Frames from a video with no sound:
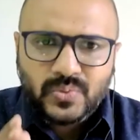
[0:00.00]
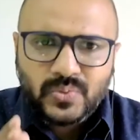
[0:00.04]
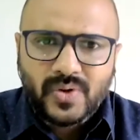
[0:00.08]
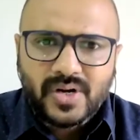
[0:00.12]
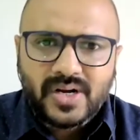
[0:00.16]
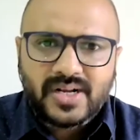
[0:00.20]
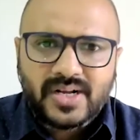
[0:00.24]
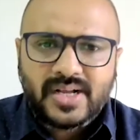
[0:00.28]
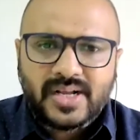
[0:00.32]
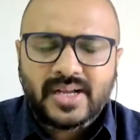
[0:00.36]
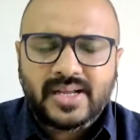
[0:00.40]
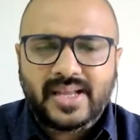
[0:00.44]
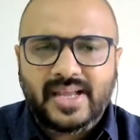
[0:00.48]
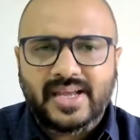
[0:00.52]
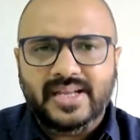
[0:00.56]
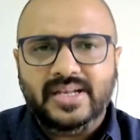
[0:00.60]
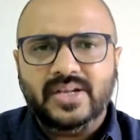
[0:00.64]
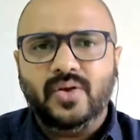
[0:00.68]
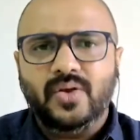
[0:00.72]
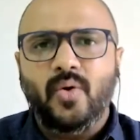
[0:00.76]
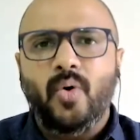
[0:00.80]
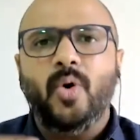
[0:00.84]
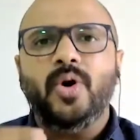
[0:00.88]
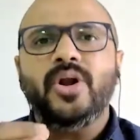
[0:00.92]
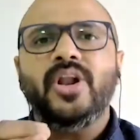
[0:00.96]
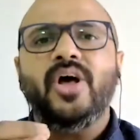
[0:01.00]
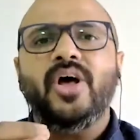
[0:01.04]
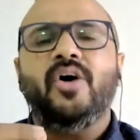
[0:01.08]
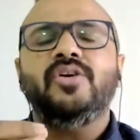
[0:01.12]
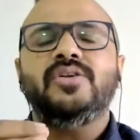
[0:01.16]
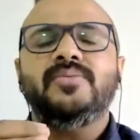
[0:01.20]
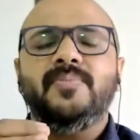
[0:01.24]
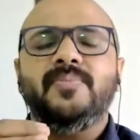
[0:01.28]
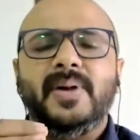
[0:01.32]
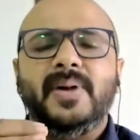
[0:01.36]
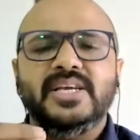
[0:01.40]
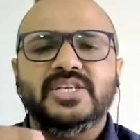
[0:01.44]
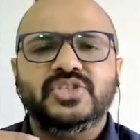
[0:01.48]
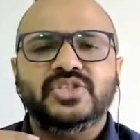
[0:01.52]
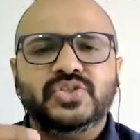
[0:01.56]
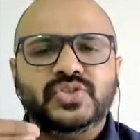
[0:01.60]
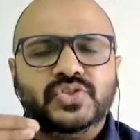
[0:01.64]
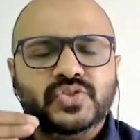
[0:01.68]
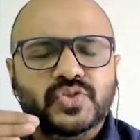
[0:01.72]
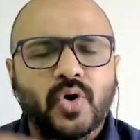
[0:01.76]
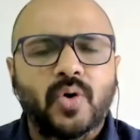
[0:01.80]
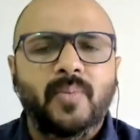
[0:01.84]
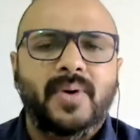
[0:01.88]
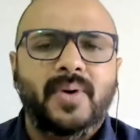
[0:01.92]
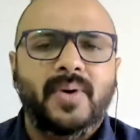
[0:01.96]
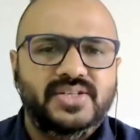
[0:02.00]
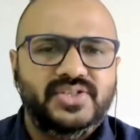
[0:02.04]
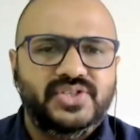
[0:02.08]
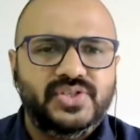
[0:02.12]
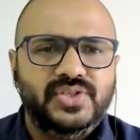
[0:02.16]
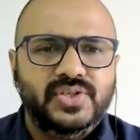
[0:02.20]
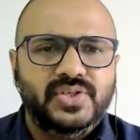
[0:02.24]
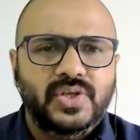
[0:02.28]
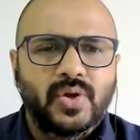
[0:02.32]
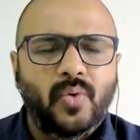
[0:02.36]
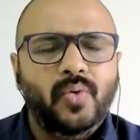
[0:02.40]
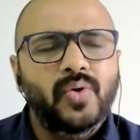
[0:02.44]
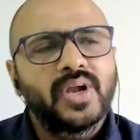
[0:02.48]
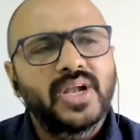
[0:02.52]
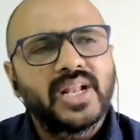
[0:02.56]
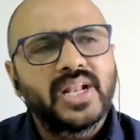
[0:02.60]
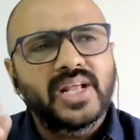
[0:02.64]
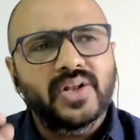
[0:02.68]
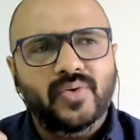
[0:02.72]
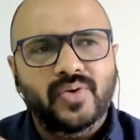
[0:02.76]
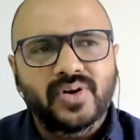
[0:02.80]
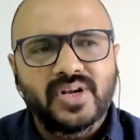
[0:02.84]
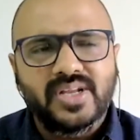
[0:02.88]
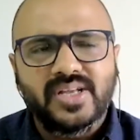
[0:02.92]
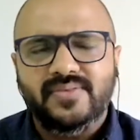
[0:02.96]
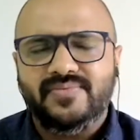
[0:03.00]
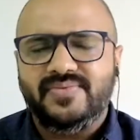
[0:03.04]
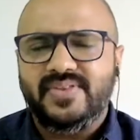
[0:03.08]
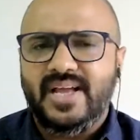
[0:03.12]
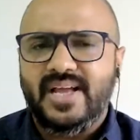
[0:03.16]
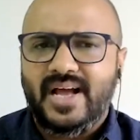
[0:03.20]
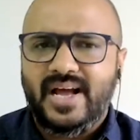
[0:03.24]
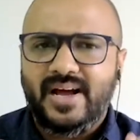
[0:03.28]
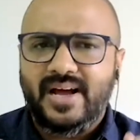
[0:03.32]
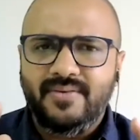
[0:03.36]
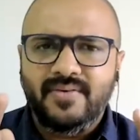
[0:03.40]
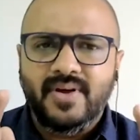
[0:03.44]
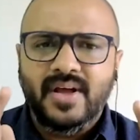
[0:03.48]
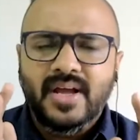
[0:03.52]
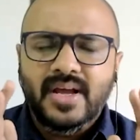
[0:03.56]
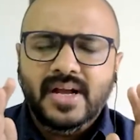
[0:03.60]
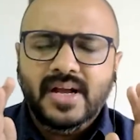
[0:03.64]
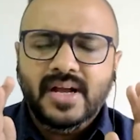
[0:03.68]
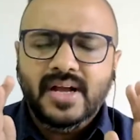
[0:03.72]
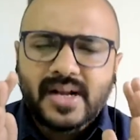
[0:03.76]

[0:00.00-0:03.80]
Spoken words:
work can go down by so much only and only if they have